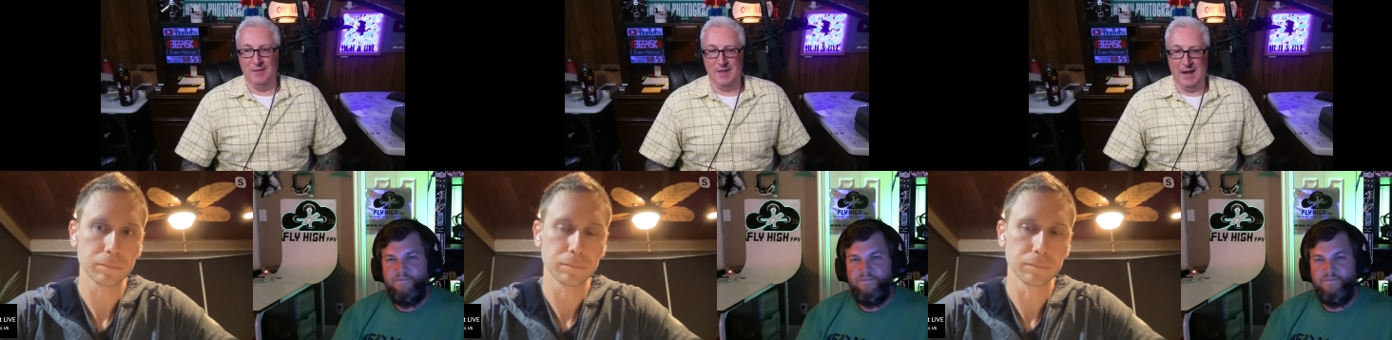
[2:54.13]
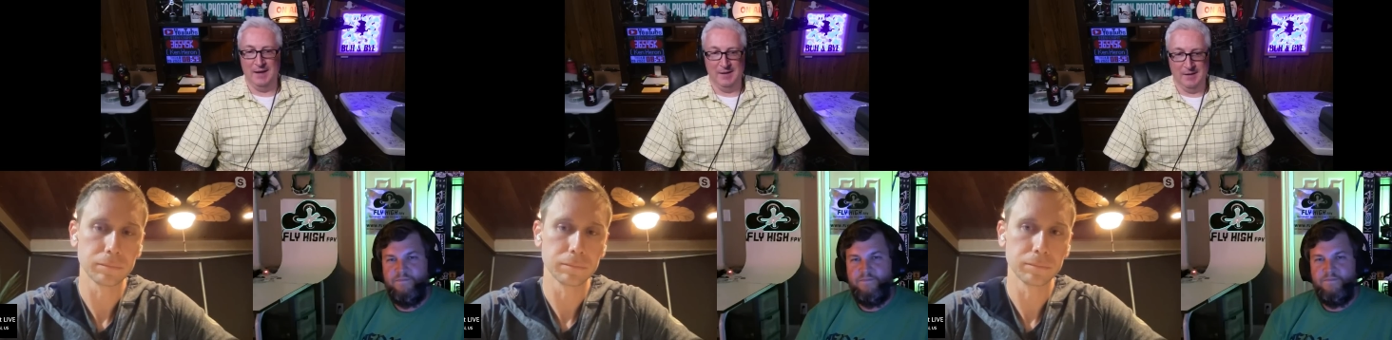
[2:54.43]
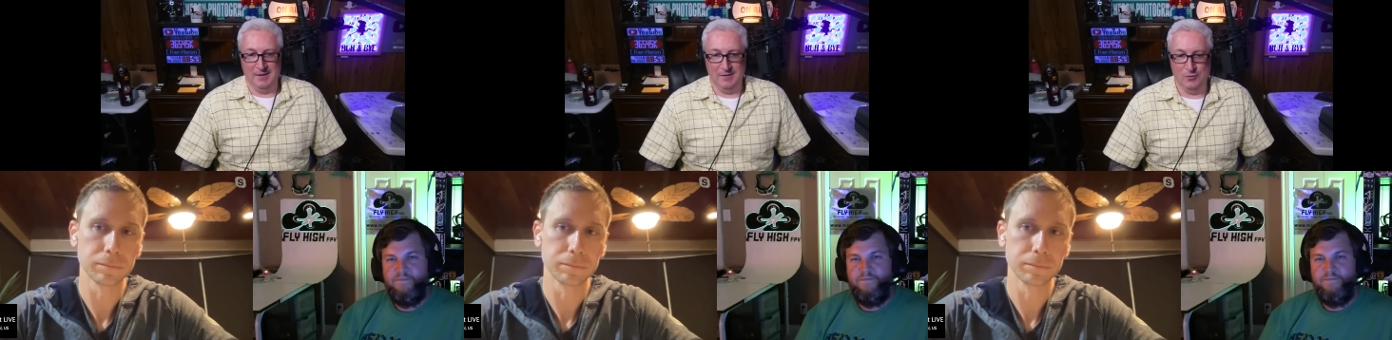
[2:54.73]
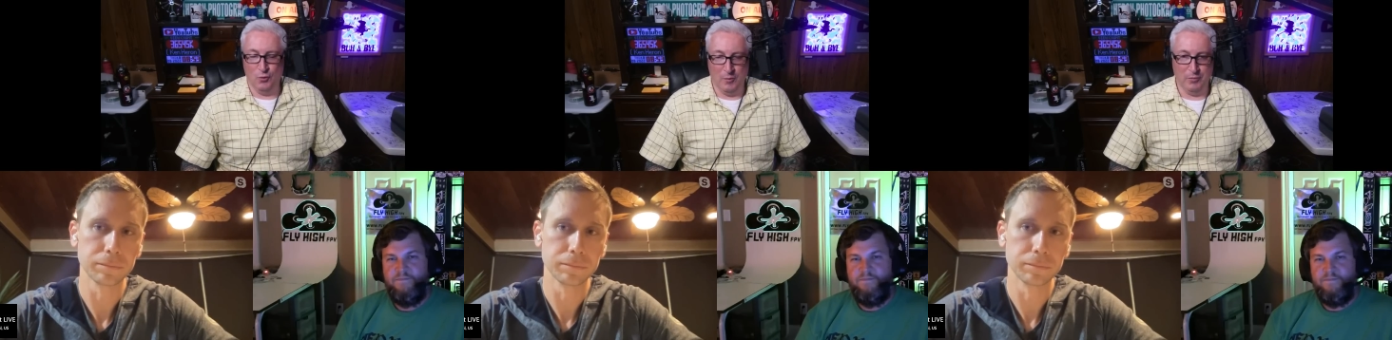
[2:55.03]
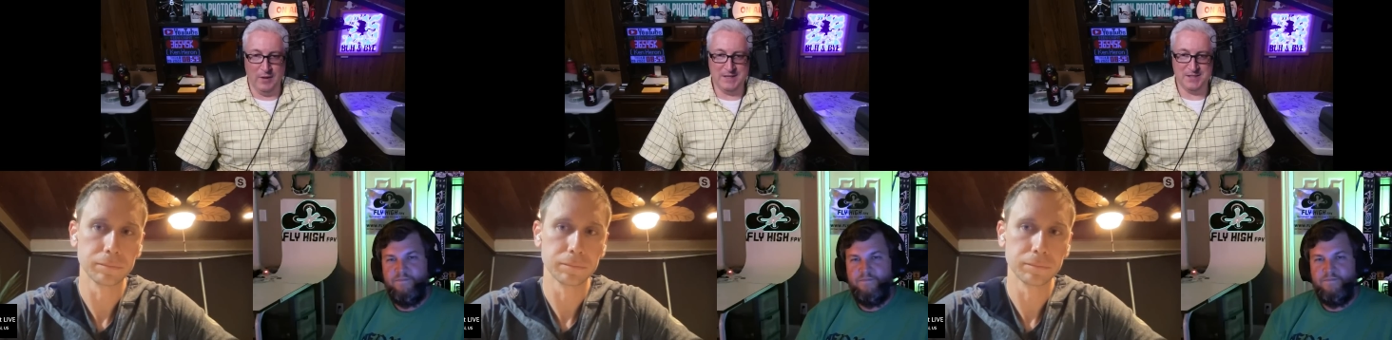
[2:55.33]
Speaker 1: that
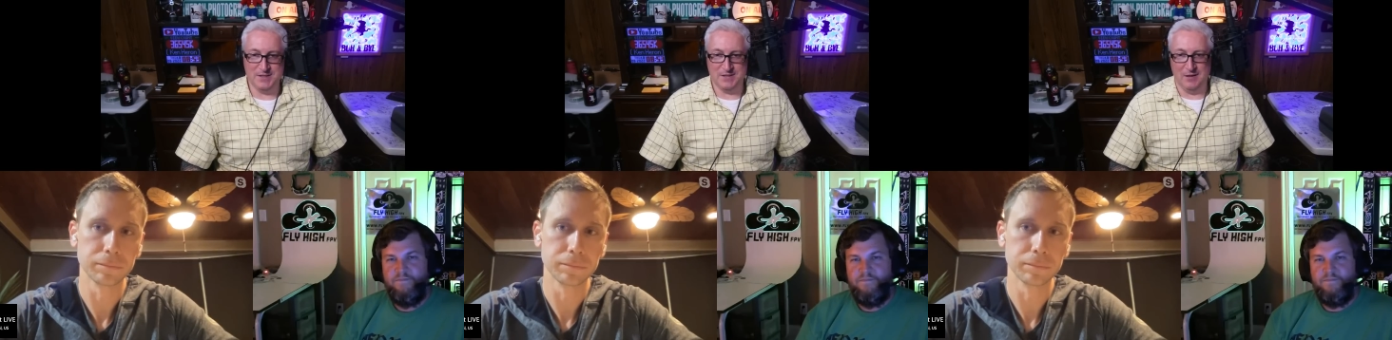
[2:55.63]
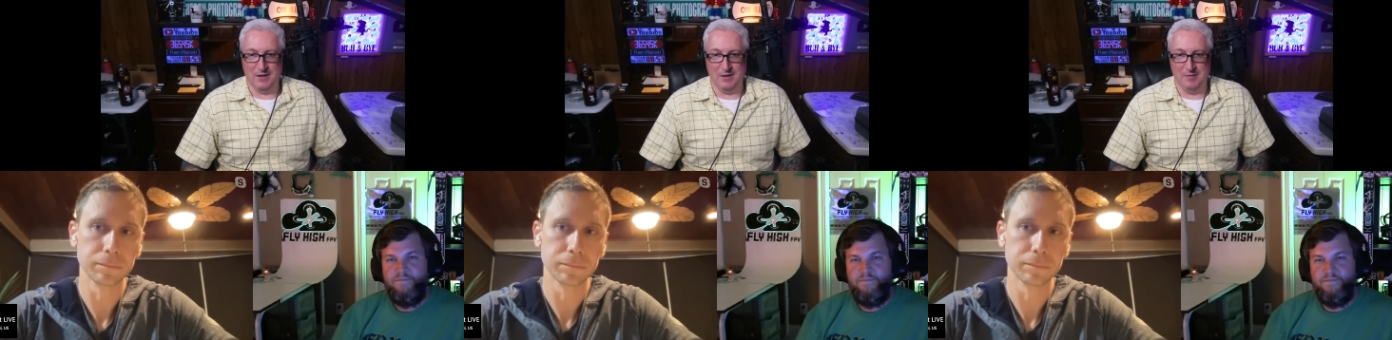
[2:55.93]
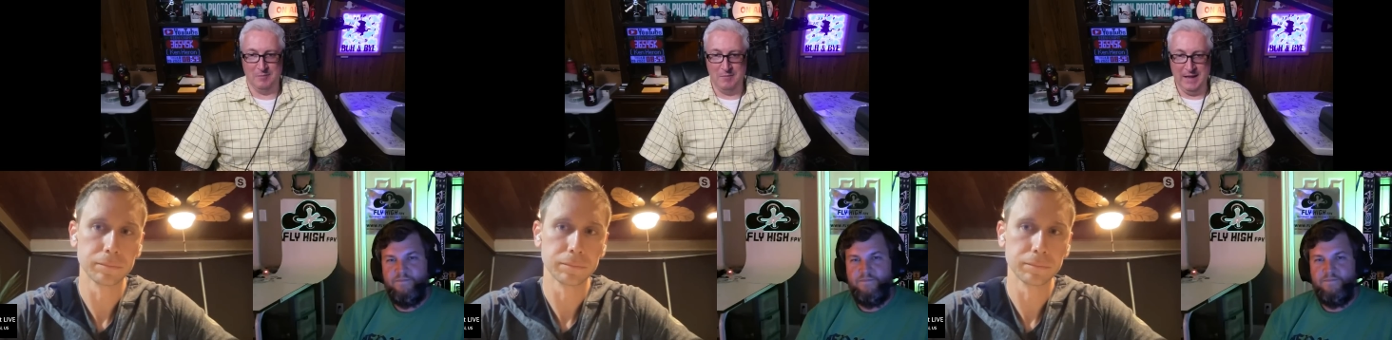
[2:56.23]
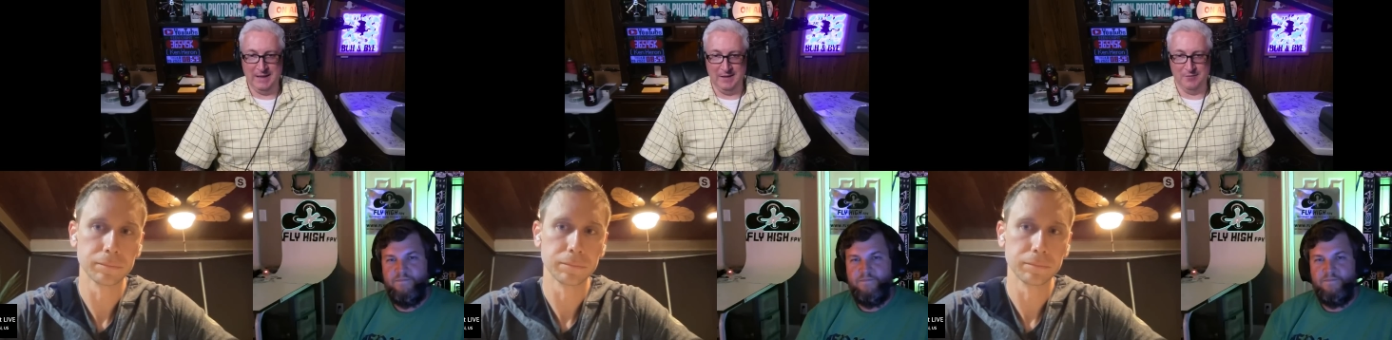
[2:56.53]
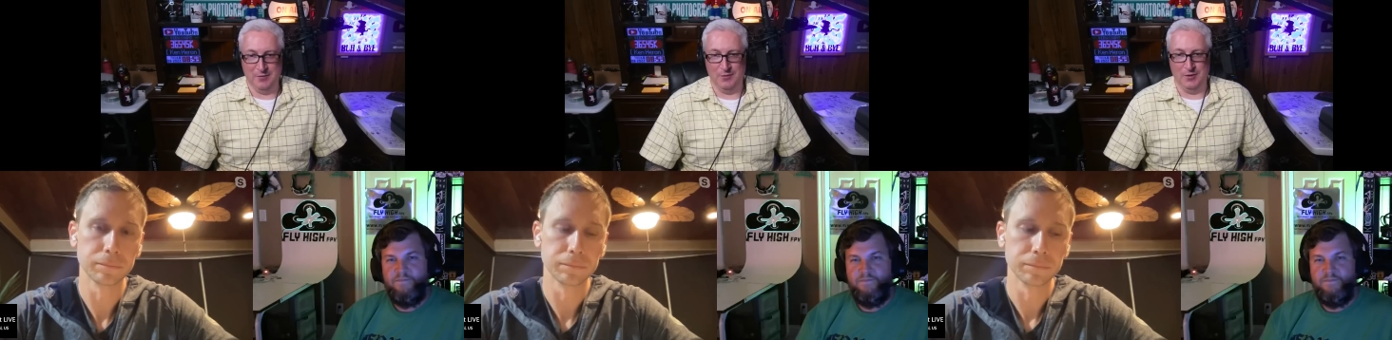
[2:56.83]
corporations are making for